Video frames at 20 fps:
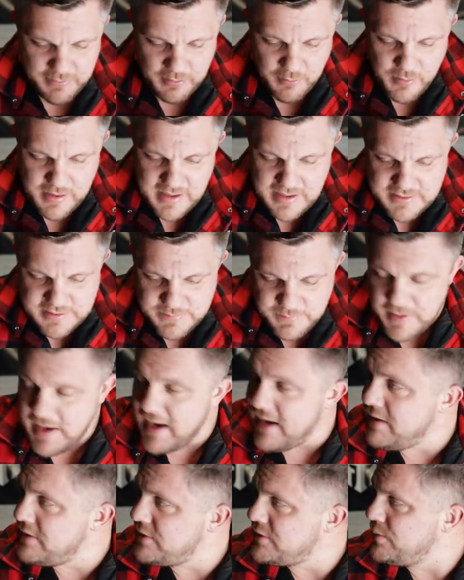The weights
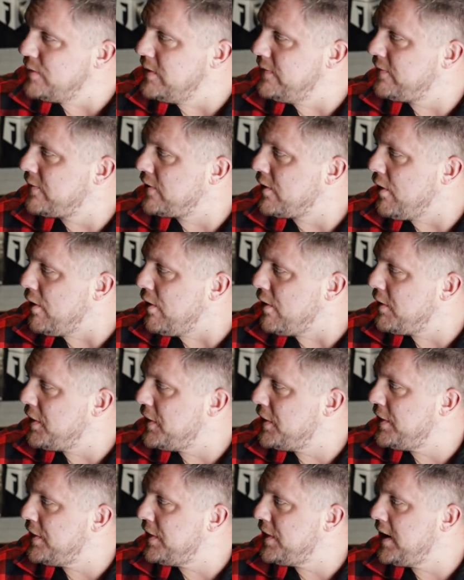bench, we've got
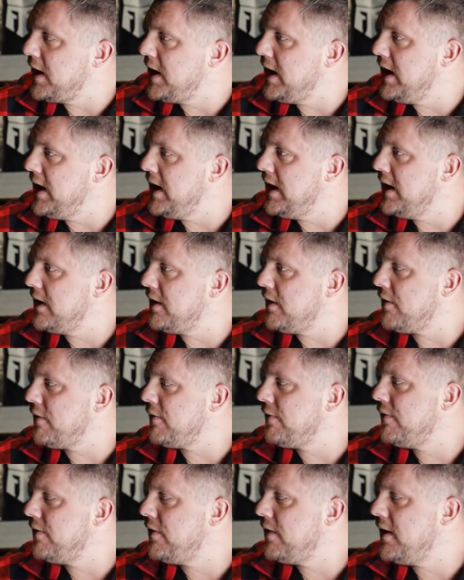three
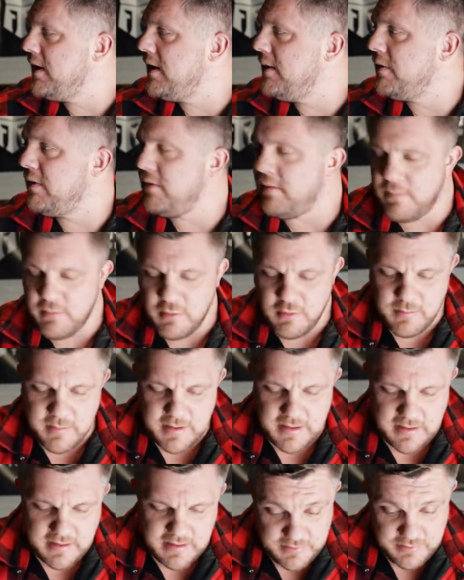of them at the
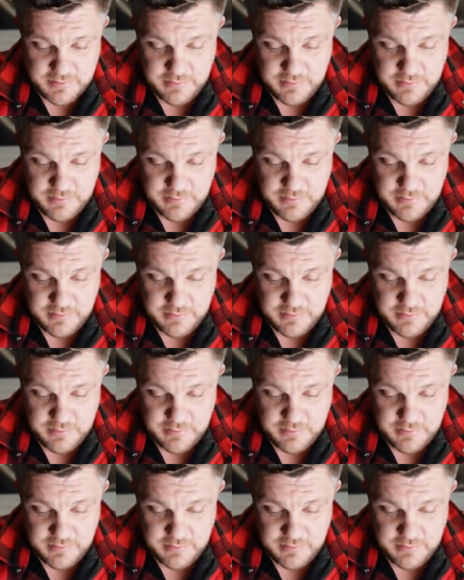moment,